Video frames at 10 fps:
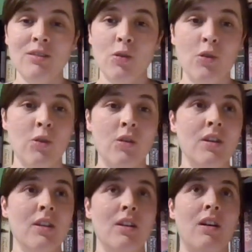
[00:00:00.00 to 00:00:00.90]
or
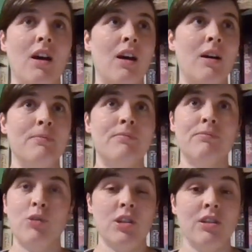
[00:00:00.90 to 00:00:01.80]

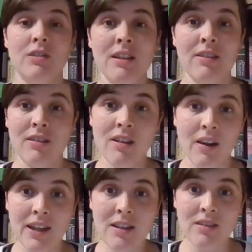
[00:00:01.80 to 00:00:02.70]
brushing your teeth at
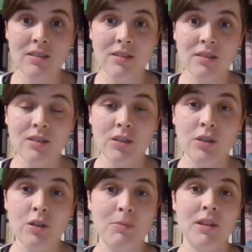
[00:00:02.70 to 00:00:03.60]
night
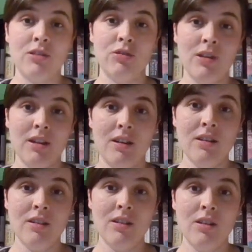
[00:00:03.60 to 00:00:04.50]
could be the
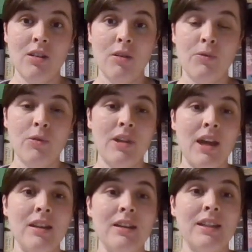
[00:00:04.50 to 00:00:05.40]
trigger for
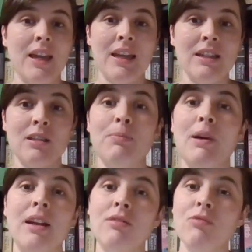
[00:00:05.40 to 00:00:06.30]
then getting into
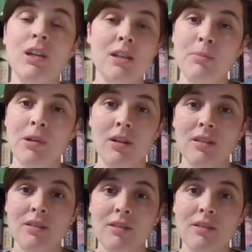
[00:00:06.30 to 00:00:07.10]
bed and reading a book.